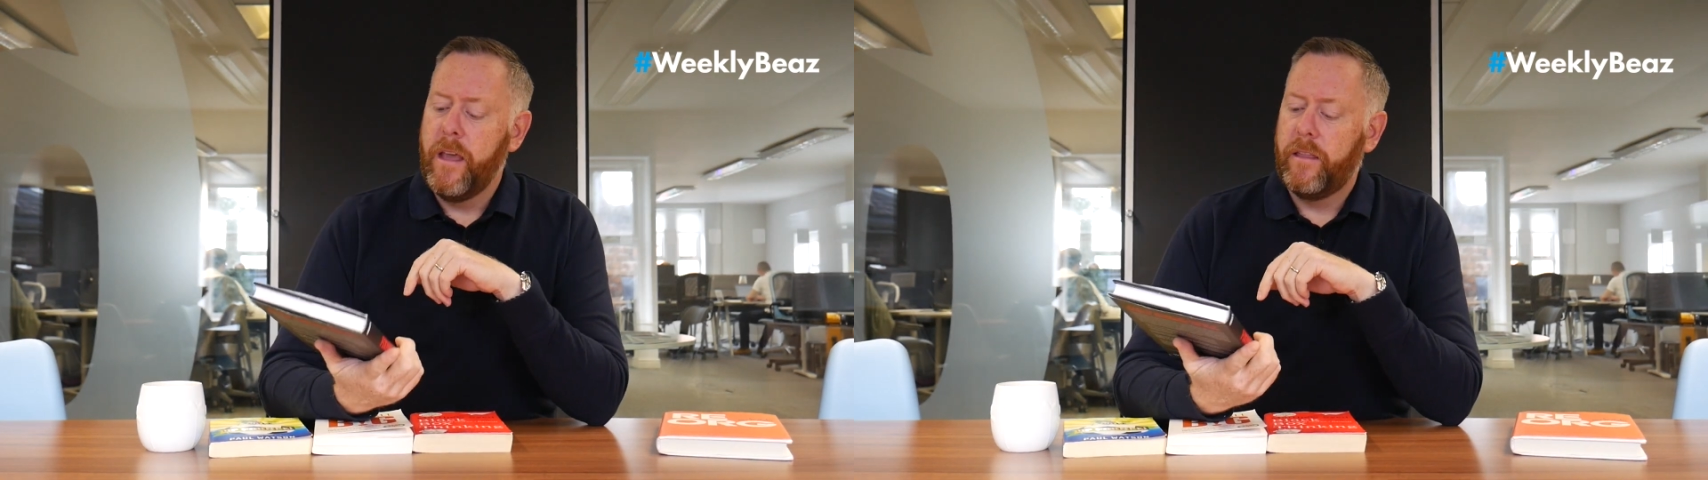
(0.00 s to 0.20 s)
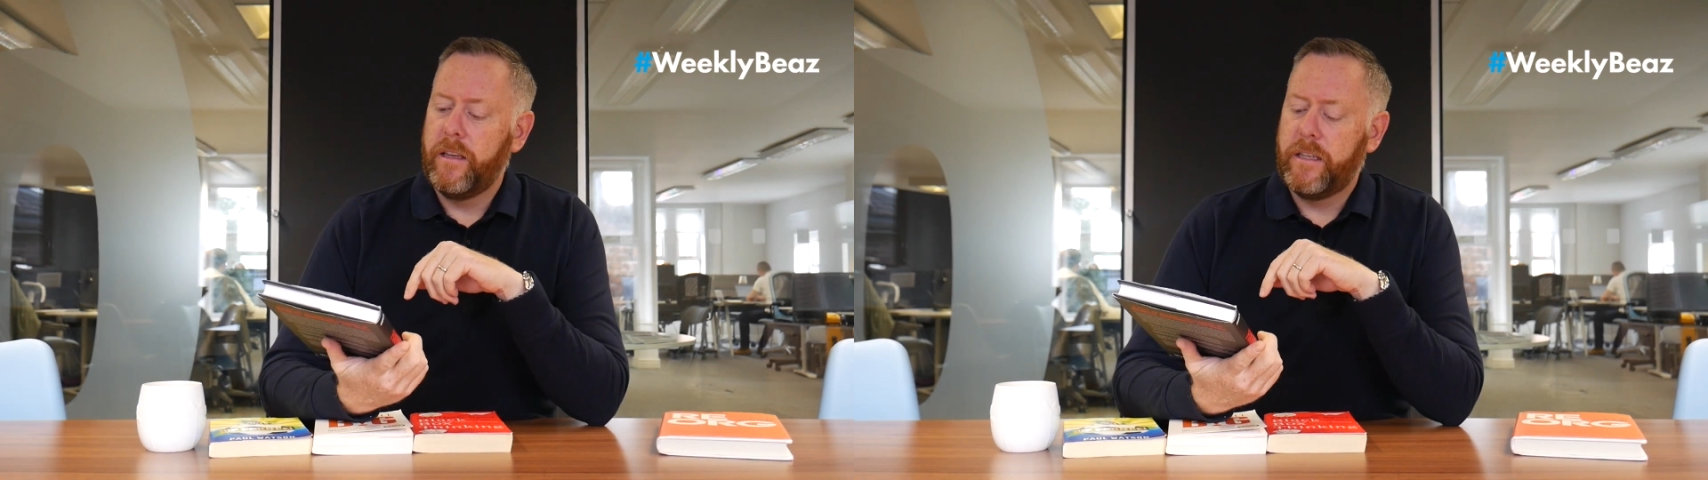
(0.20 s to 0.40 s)

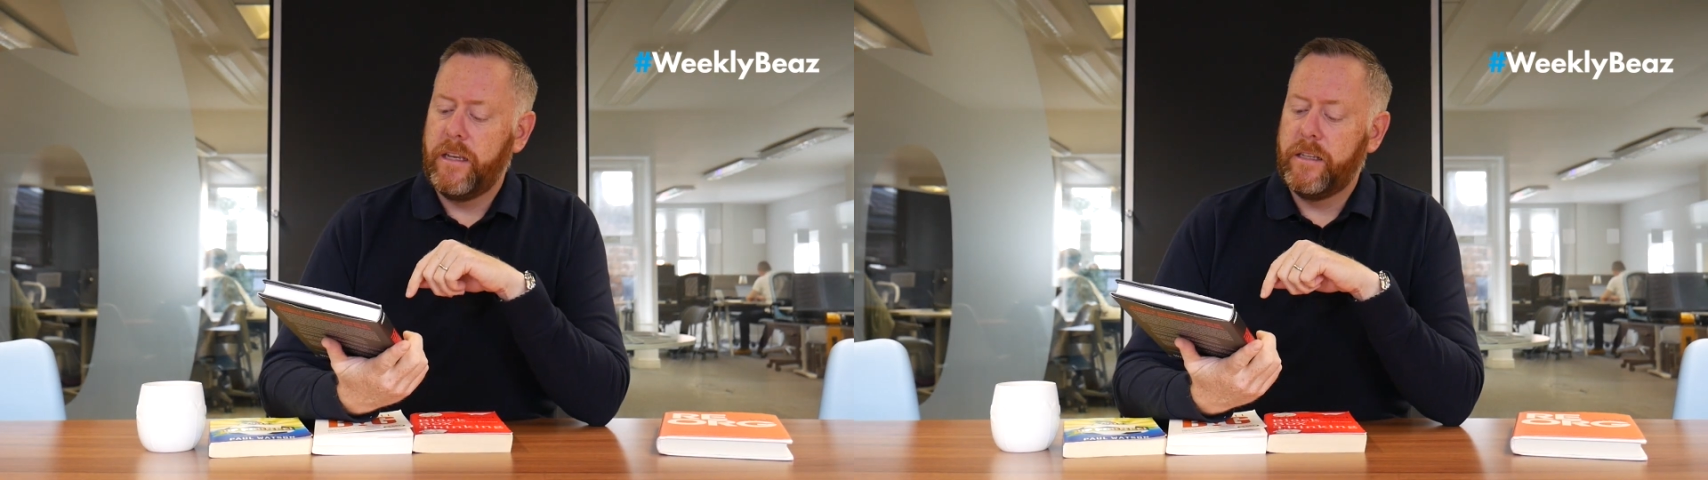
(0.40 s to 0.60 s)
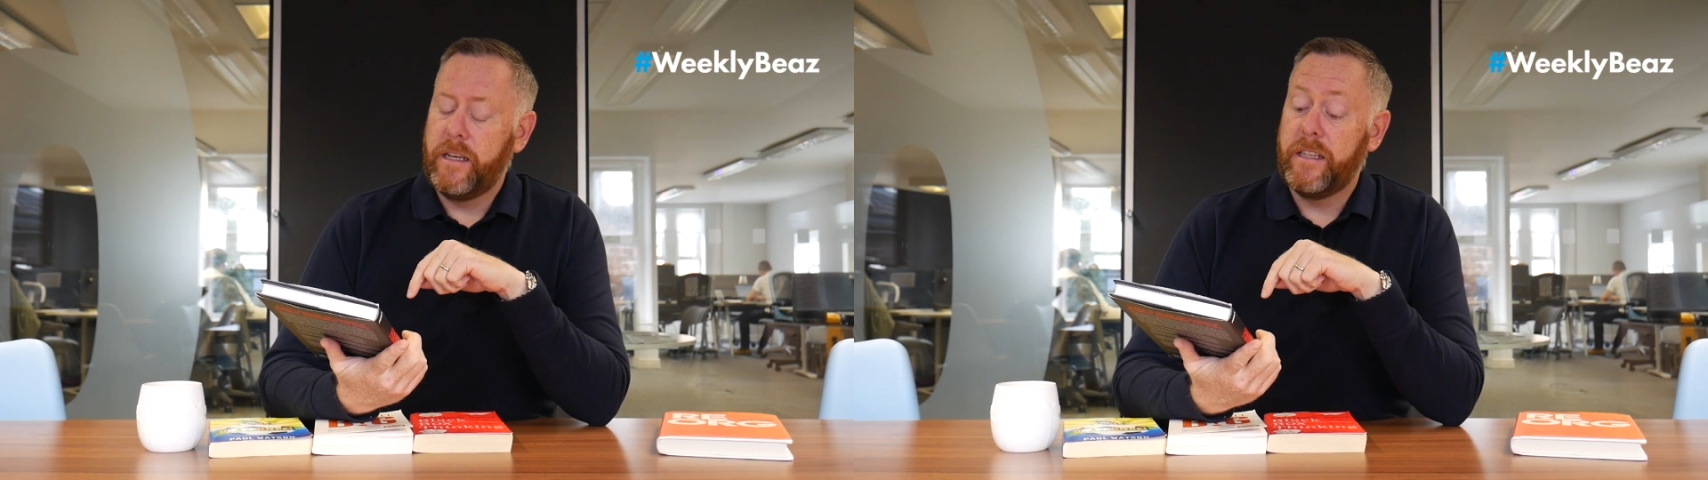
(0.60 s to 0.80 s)
This
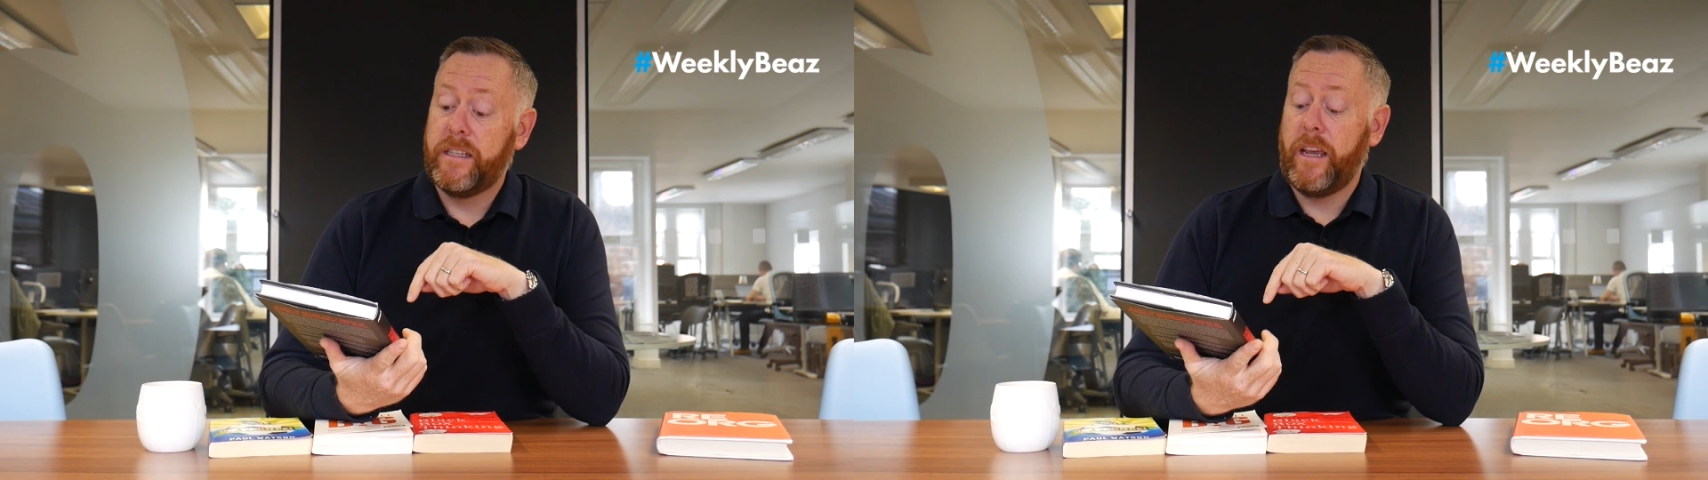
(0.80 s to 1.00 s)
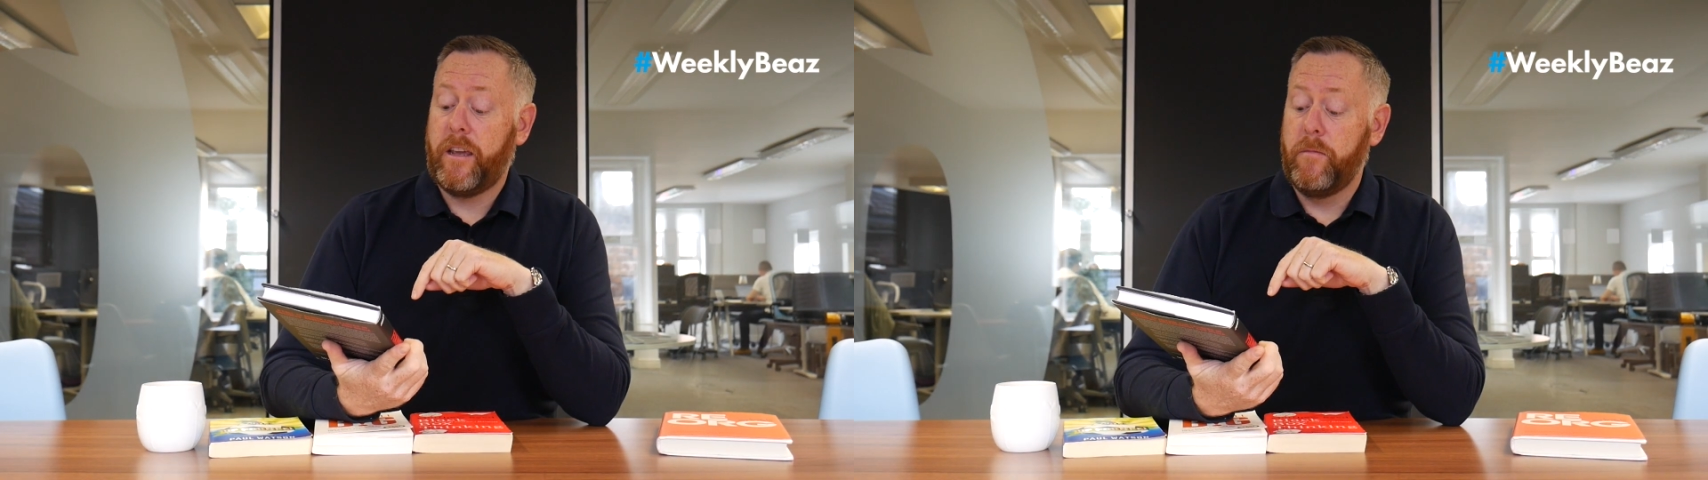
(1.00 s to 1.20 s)
is his
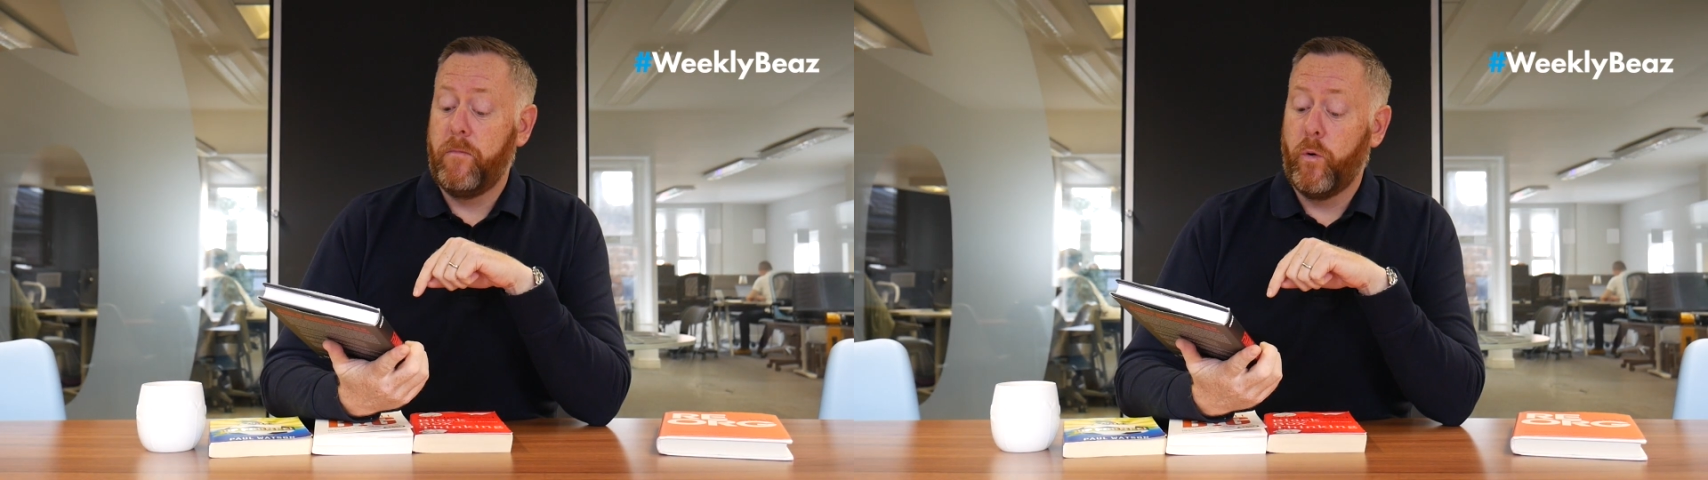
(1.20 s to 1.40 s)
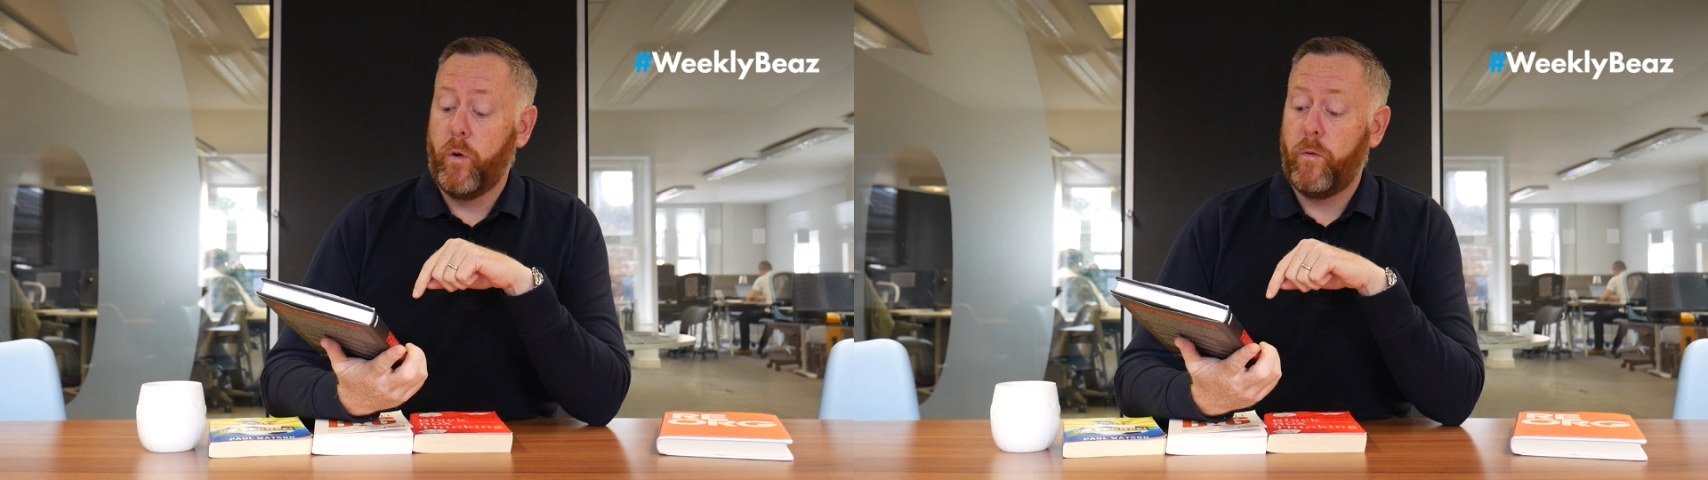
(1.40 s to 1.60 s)

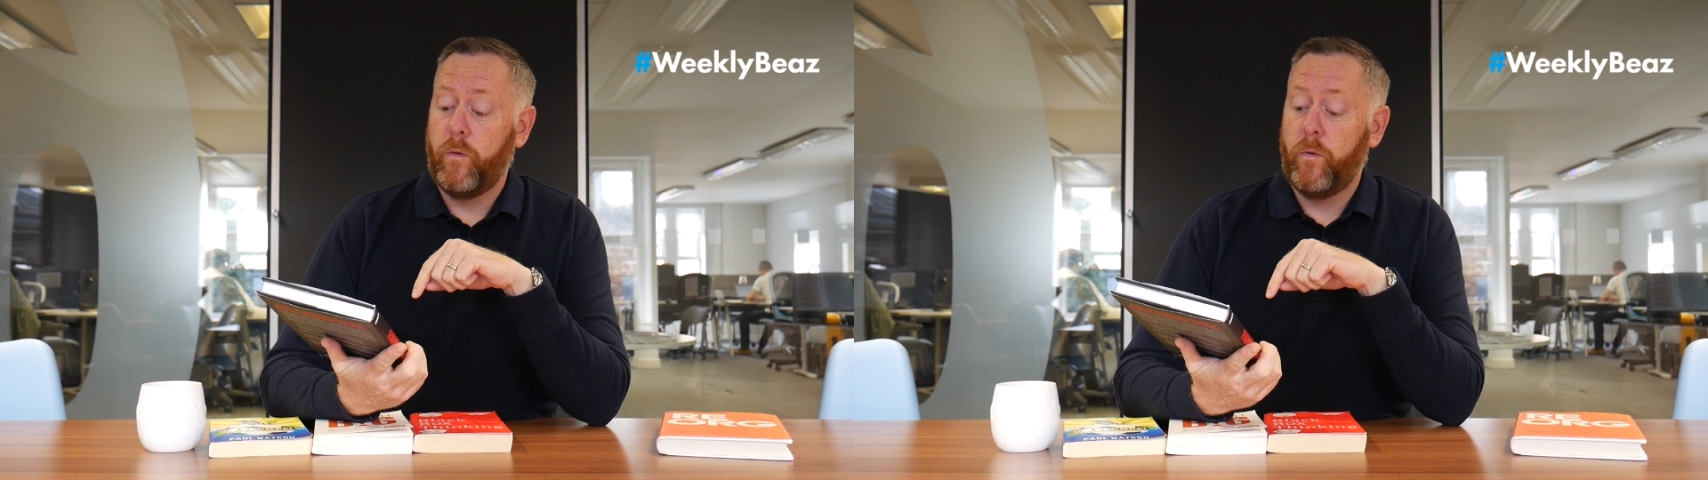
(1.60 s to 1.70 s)
second book,